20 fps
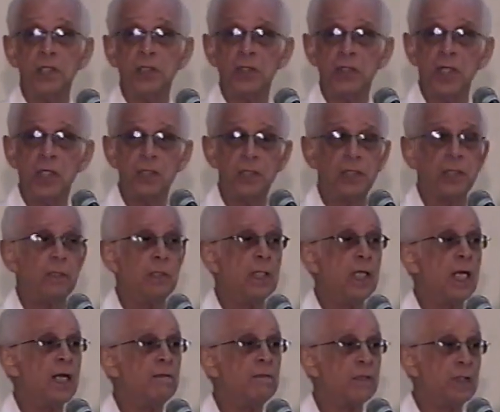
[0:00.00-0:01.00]
a
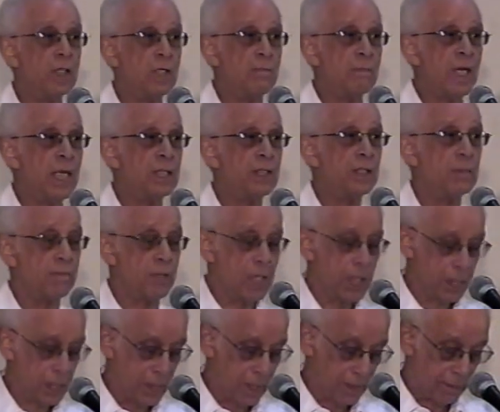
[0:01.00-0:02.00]
century after
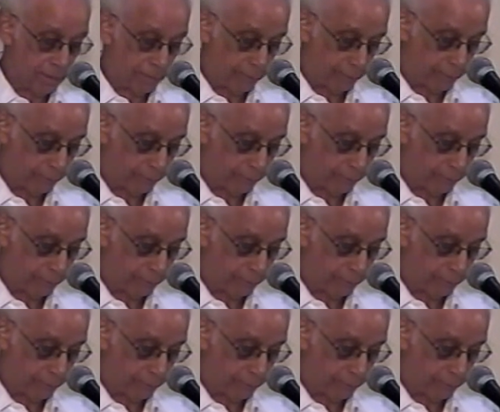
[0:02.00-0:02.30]
emancipation.